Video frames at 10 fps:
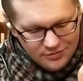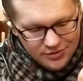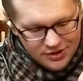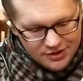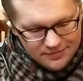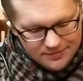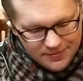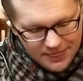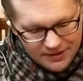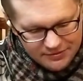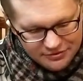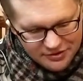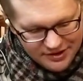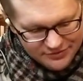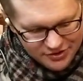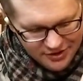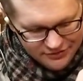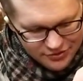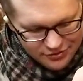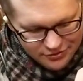but I'd rather have the
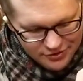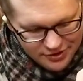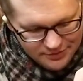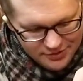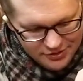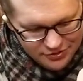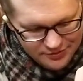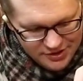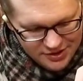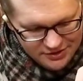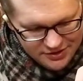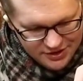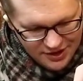cover glued up a little bit than